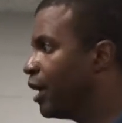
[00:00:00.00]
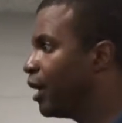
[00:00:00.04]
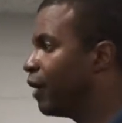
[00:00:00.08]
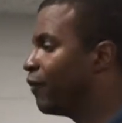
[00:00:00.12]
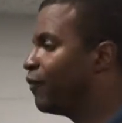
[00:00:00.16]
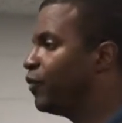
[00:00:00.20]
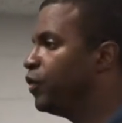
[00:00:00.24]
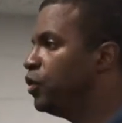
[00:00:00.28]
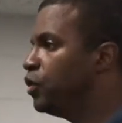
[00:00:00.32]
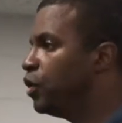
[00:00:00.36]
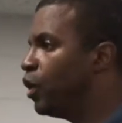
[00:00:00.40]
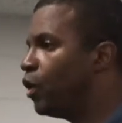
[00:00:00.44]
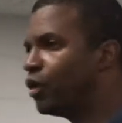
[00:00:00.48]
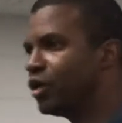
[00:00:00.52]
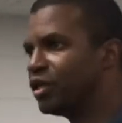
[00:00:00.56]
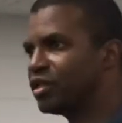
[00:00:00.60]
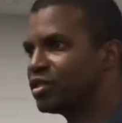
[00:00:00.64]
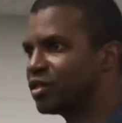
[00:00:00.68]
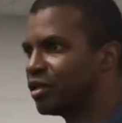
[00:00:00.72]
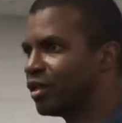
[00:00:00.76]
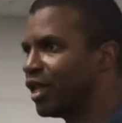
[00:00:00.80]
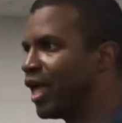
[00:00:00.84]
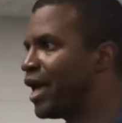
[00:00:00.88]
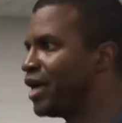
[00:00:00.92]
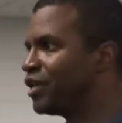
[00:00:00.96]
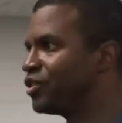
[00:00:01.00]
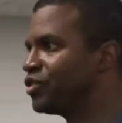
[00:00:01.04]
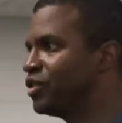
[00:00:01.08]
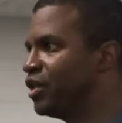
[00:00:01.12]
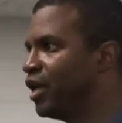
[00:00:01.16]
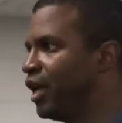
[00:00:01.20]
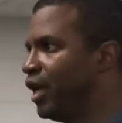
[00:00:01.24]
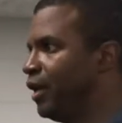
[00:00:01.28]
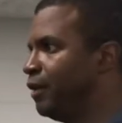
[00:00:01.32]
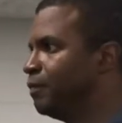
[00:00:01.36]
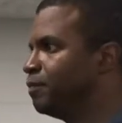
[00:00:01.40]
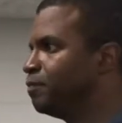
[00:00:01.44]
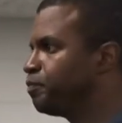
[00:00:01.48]
Now, if you noticed last
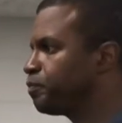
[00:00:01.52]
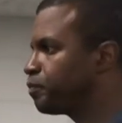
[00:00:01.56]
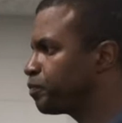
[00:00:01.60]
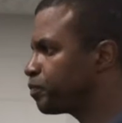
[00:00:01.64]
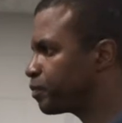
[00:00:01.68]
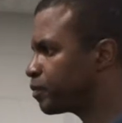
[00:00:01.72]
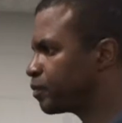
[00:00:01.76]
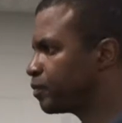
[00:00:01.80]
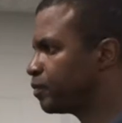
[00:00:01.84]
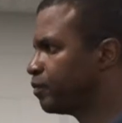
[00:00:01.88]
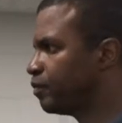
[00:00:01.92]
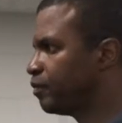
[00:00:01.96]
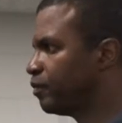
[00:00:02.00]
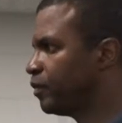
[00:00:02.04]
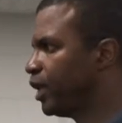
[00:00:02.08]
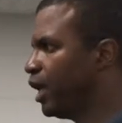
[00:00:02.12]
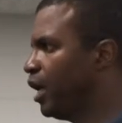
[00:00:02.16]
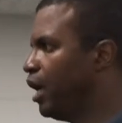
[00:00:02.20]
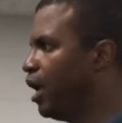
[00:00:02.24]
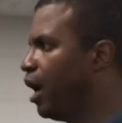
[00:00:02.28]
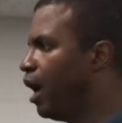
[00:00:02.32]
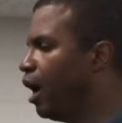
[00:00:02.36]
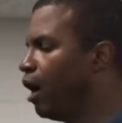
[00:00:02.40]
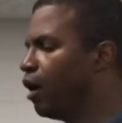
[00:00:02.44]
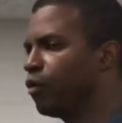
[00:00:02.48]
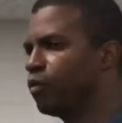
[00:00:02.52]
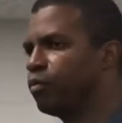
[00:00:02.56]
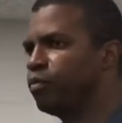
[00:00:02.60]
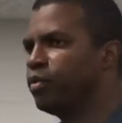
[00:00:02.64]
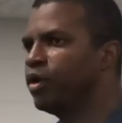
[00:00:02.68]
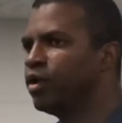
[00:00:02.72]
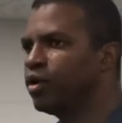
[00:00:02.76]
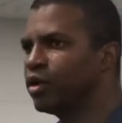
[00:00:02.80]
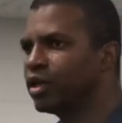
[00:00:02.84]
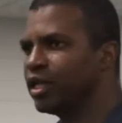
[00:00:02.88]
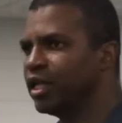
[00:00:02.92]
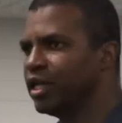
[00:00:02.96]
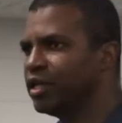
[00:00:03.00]
night,
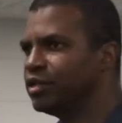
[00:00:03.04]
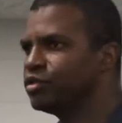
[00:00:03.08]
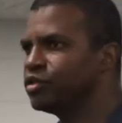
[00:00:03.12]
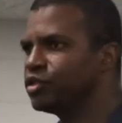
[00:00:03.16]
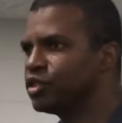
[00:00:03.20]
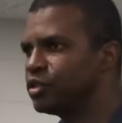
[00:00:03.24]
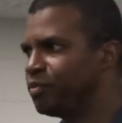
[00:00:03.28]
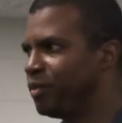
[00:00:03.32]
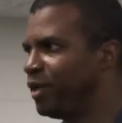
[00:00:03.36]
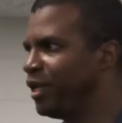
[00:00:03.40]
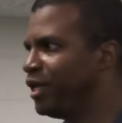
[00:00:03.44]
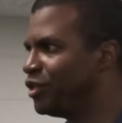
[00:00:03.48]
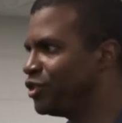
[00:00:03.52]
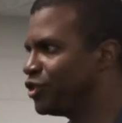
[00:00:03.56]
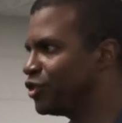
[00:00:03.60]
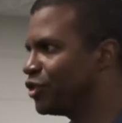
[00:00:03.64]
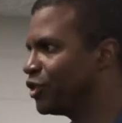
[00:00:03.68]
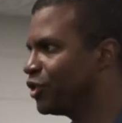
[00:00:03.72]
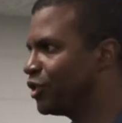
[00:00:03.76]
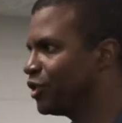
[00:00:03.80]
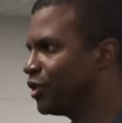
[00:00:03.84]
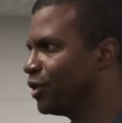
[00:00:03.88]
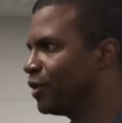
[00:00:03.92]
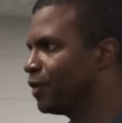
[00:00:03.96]
Bill Clinton's speech,